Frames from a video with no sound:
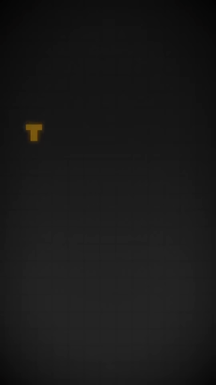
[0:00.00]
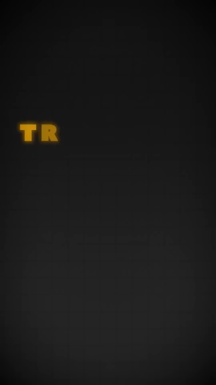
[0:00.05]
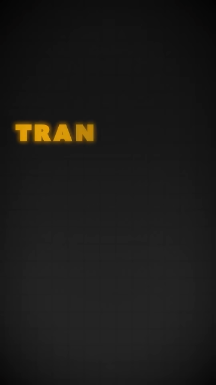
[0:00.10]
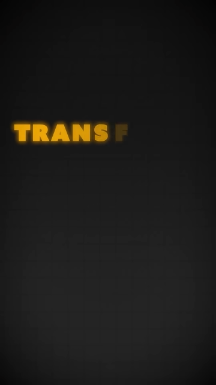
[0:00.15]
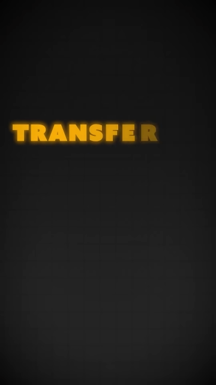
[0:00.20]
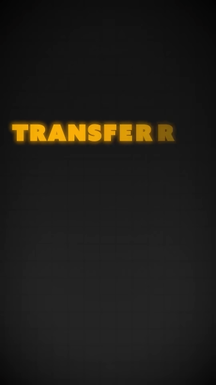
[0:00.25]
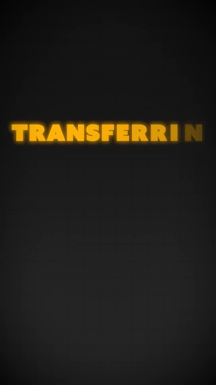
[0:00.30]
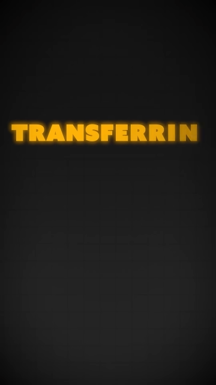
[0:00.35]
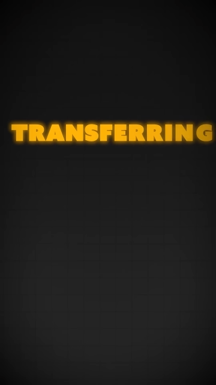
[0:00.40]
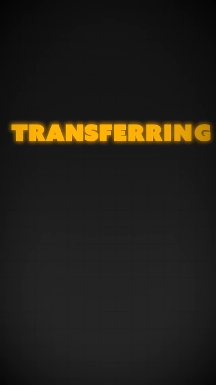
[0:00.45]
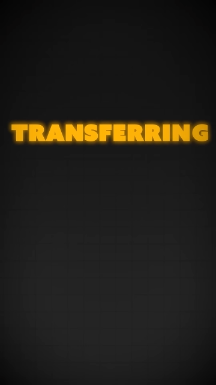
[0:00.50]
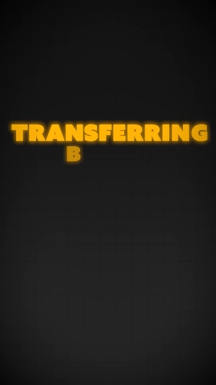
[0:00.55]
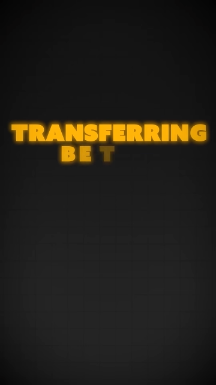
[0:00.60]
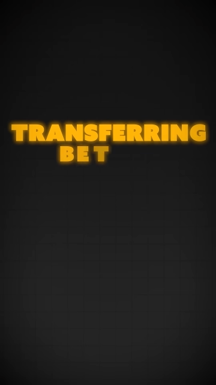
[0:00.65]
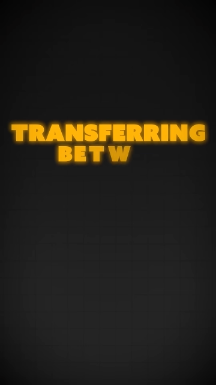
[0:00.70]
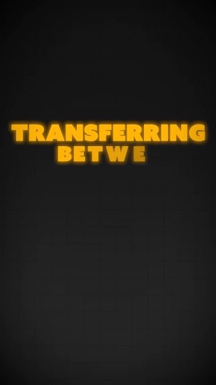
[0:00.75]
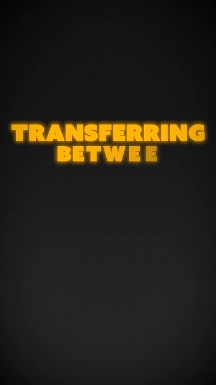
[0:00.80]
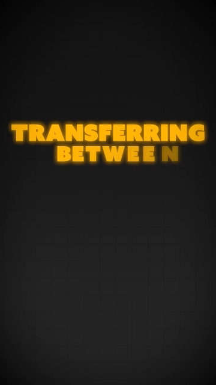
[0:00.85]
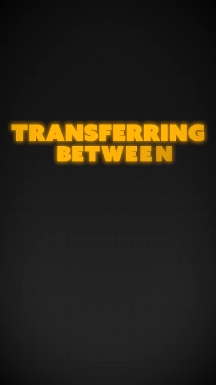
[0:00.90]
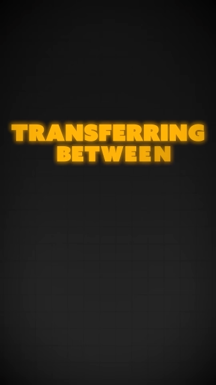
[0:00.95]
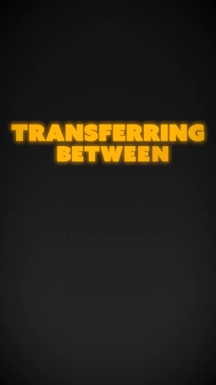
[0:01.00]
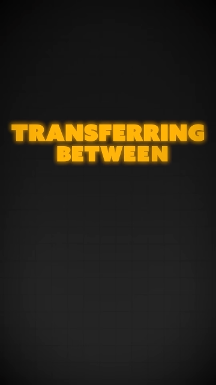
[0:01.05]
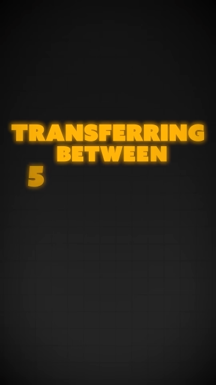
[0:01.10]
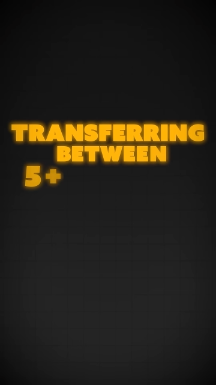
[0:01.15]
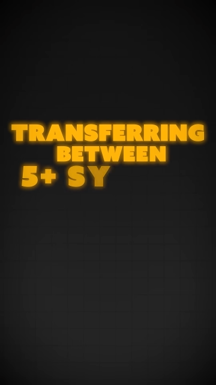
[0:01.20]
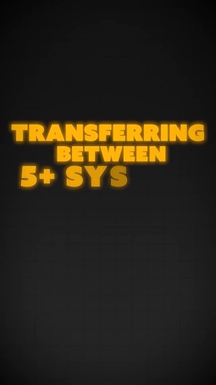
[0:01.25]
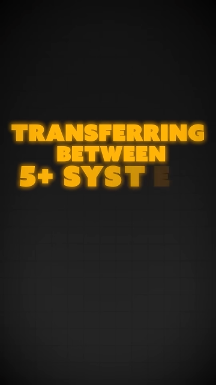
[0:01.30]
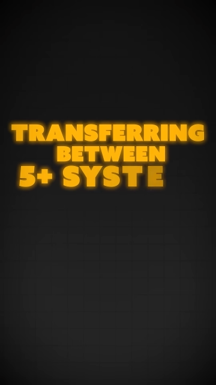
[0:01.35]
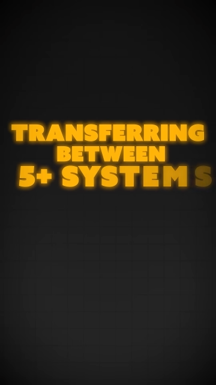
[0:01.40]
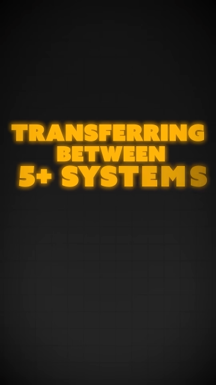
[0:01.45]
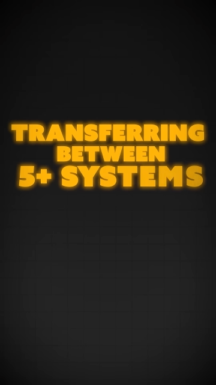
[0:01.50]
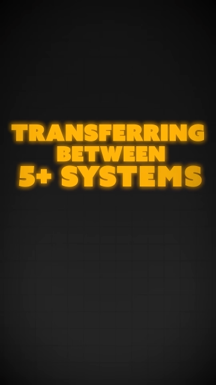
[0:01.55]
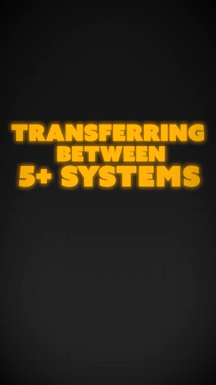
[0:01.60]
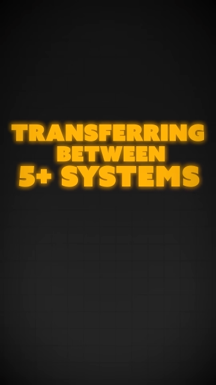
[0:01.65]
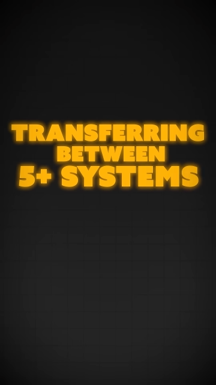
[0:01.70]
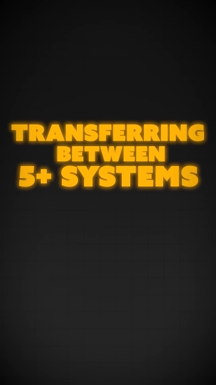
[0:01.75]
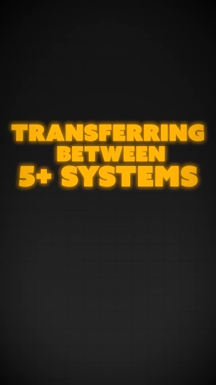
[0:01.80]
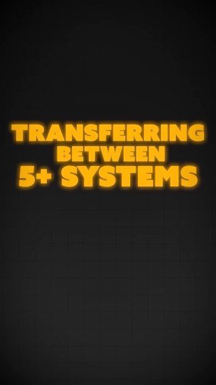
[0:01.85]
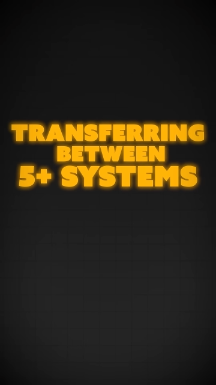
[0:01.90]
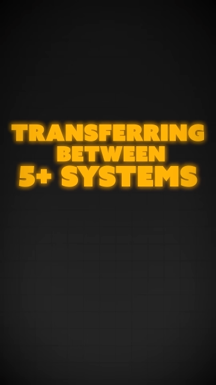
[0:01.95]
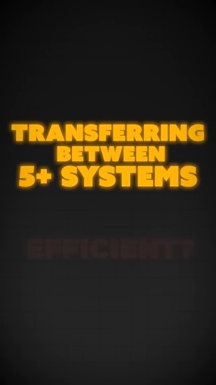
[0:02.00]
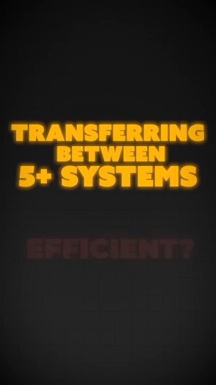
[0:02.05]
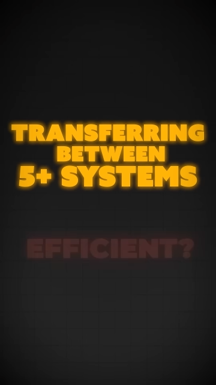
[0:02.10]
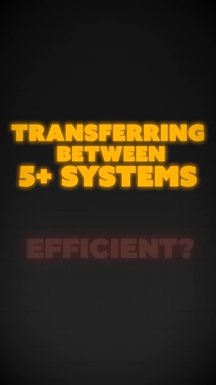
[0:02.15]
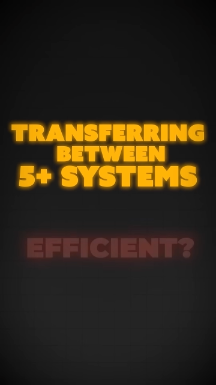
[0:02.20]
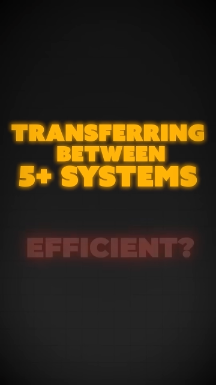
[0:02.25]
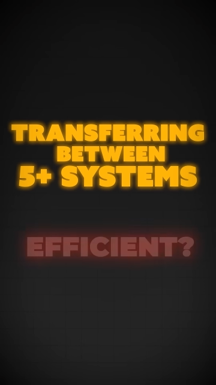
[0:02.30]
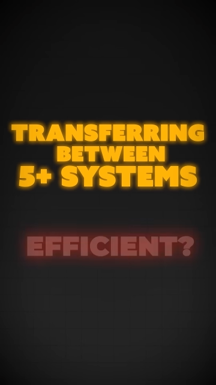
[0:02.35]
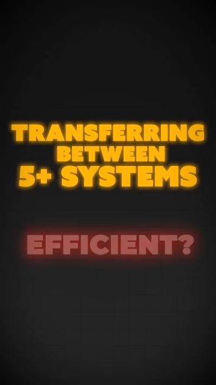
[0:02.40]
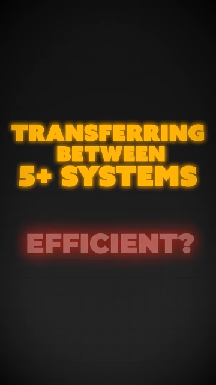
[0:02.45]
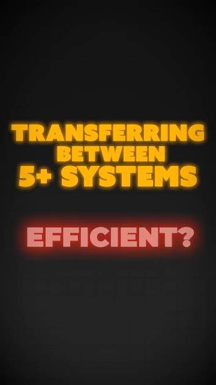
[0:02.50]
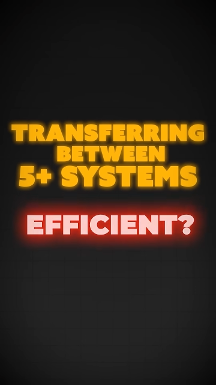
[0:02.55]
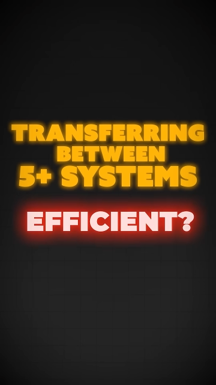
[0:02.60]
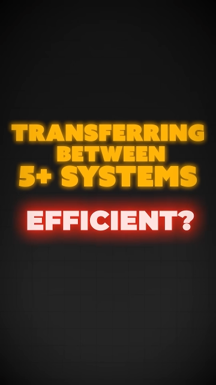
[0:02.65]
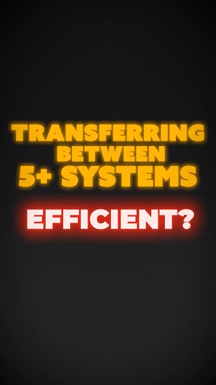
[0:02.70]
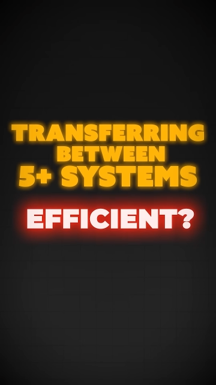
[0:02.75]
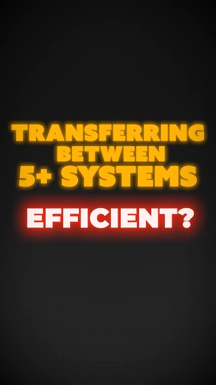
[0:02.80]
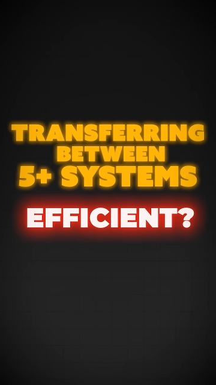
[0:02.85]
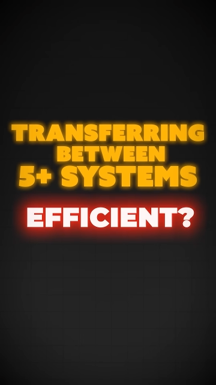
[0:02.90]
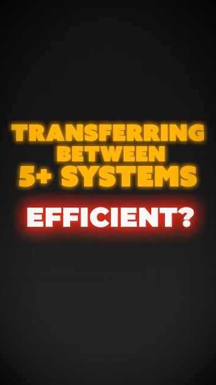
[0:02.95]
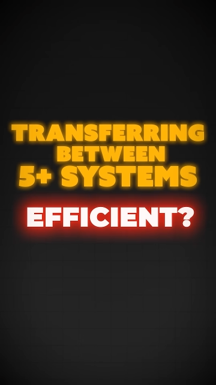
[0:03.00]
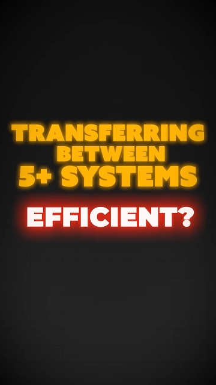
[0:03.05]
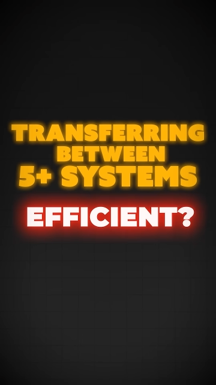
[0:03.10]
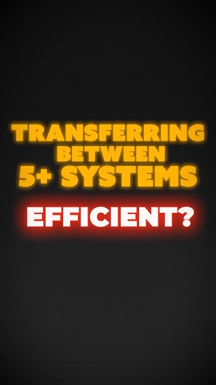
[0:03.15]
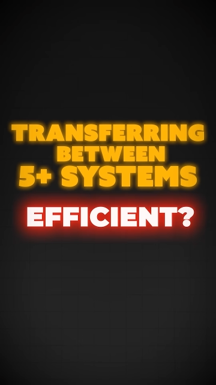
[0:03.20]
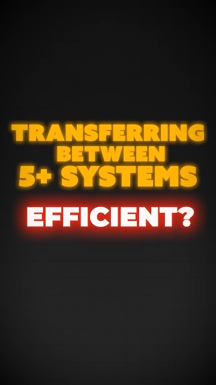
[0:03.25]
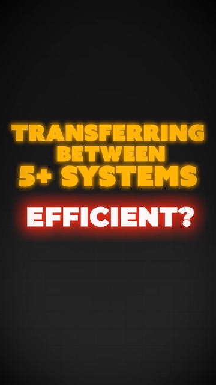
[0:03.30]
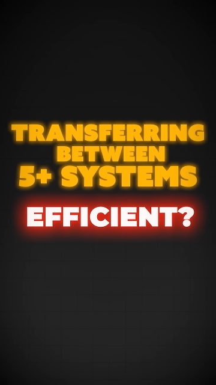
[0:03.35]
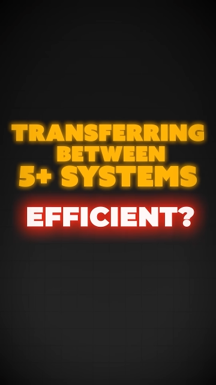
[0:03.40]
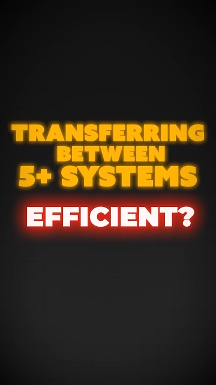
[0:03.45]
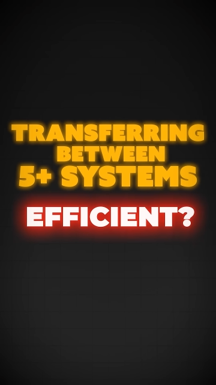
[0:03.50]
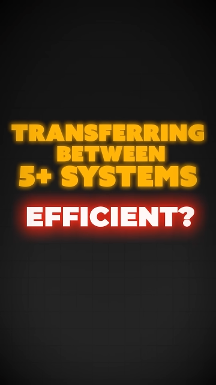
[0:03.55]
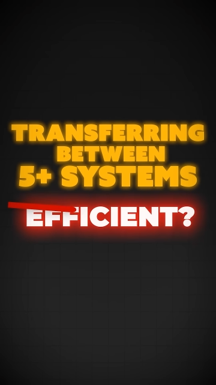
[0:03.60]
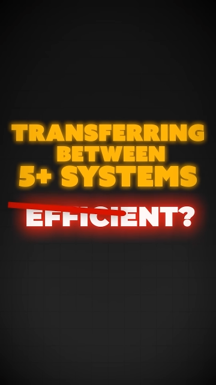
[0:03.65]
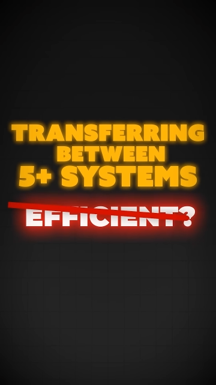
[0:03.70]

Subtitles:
[unreadable: no face in view]